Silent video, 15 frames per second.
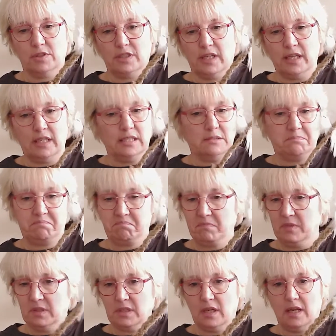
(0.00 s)
or 6,
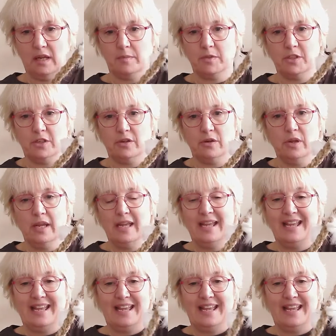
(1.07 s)
entirely up to you.